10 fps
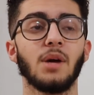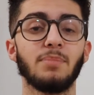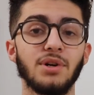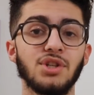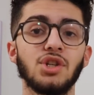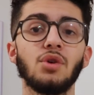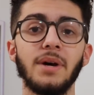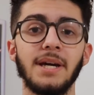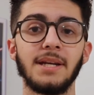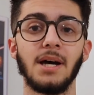
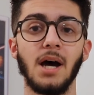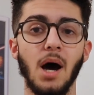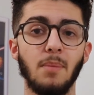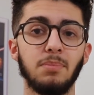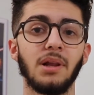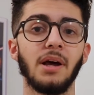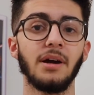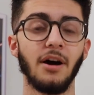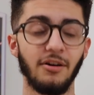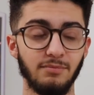pursuing a
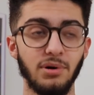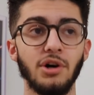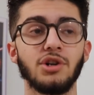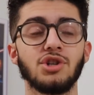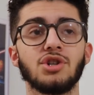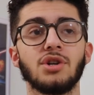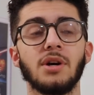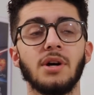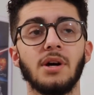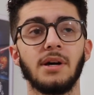playoff push,
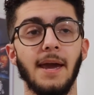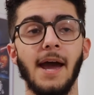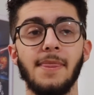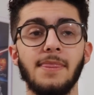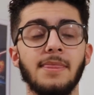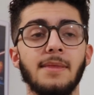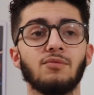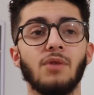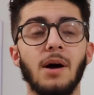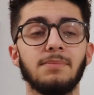
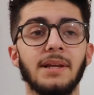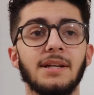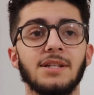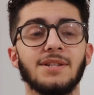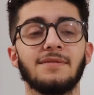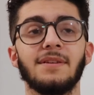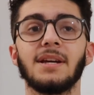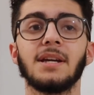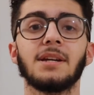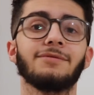and Rob Blake is
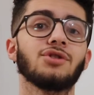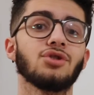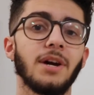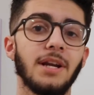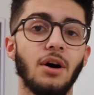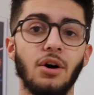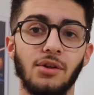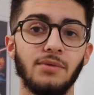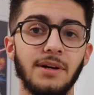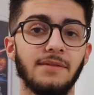thinking of trading all
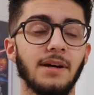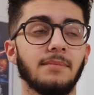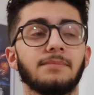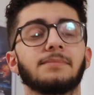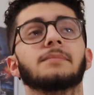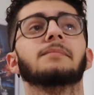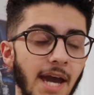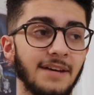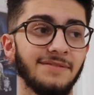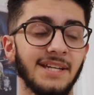three of them.
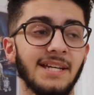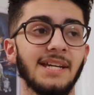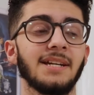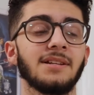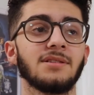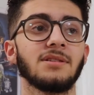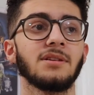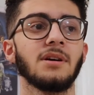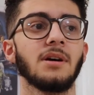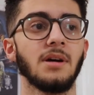And if the Kings
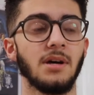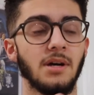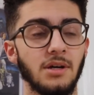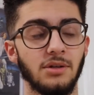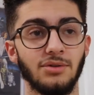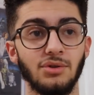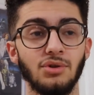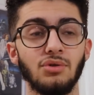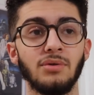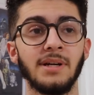
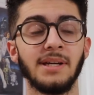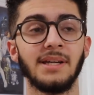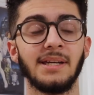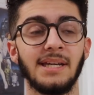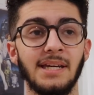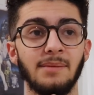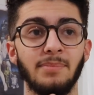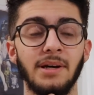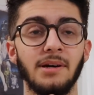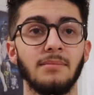do keep
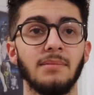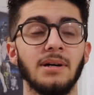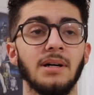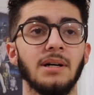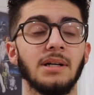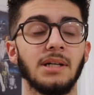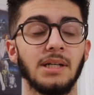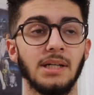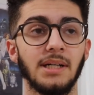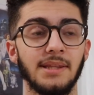him
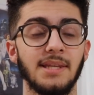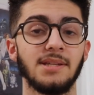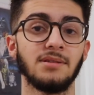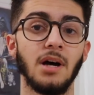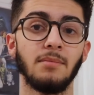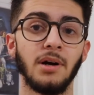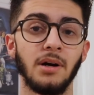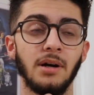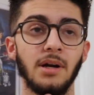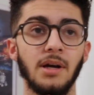this summer,